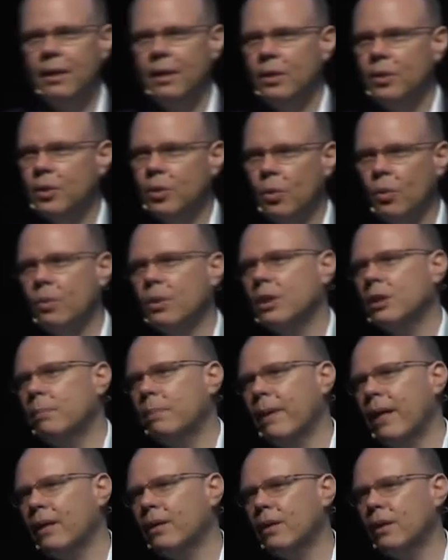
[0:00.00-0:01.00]
and shoulders
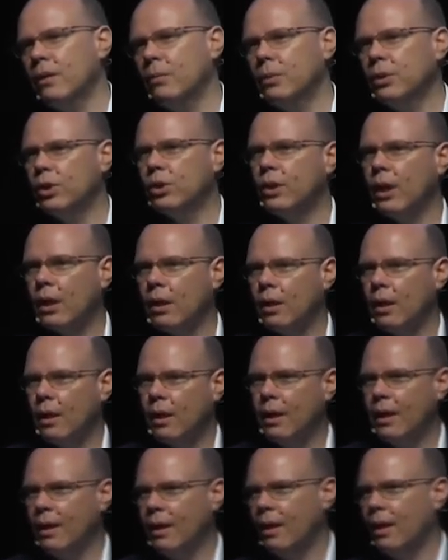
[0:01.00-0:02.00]
pattern, which
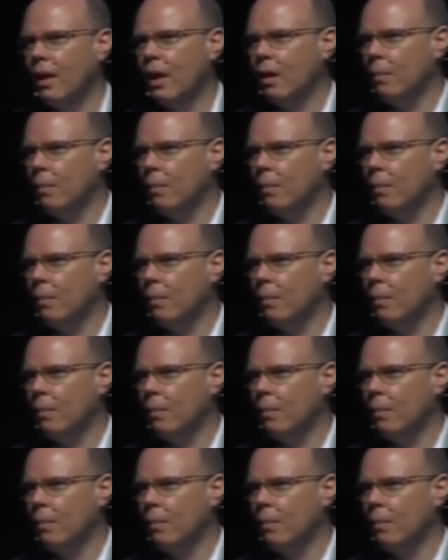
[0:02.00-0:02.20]
technically a lot